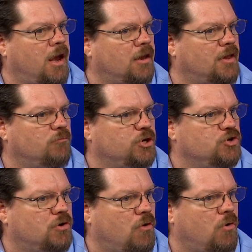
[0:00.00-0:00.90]
And then when
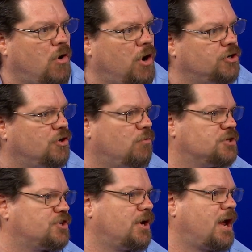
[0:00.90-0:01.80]
you go on to
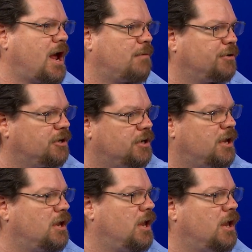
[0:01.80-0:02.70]
what's going to happen
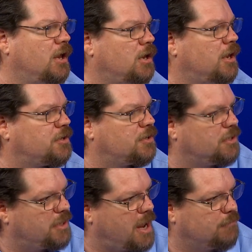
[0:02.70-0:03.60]

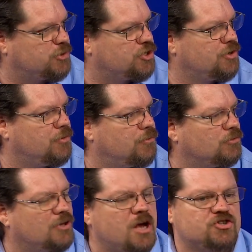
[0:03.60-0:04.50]
game two,
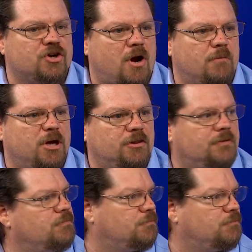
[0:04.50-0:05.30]
last year, I mean,